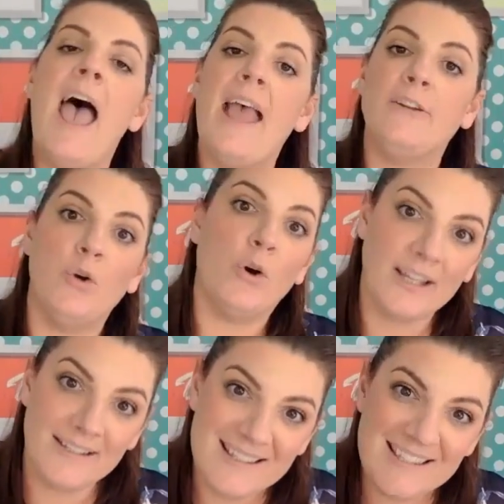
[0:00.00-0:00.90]
and you're
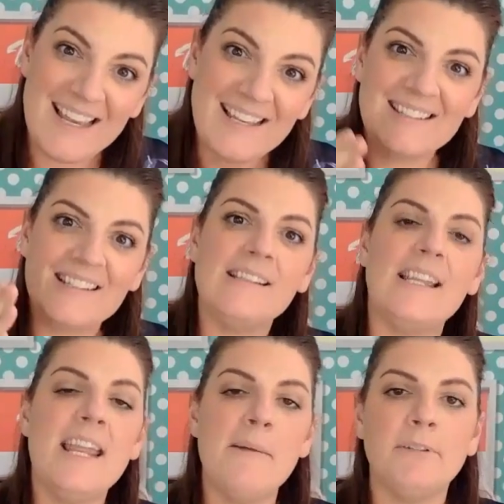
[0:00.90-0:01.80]

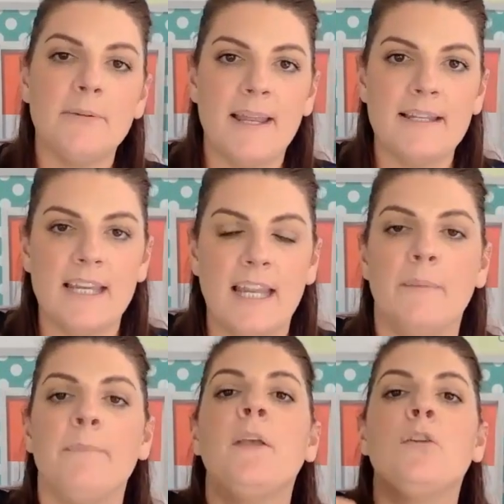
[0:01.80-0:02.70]
consistently implementing,